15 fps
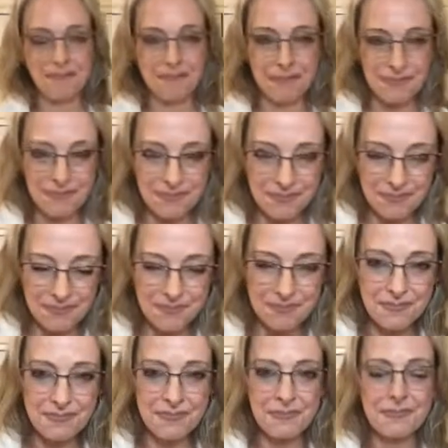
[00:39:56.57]

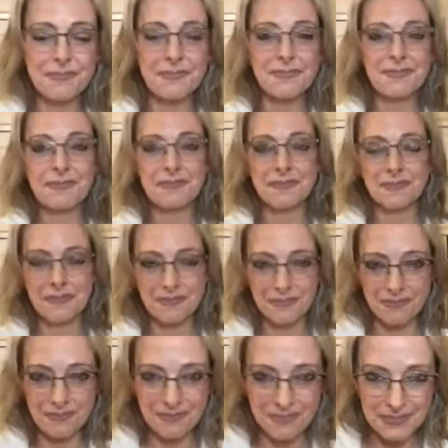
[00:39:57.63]

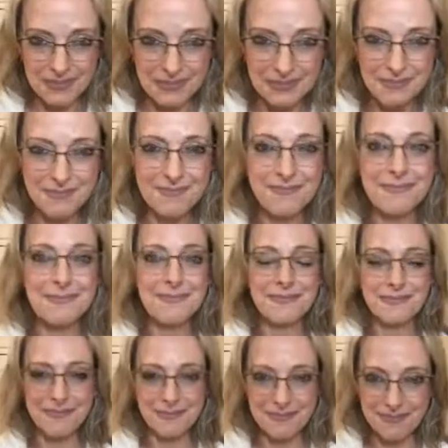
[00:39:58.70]

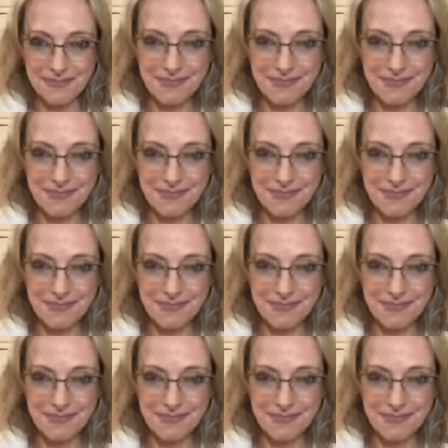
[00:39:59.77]
[no speech]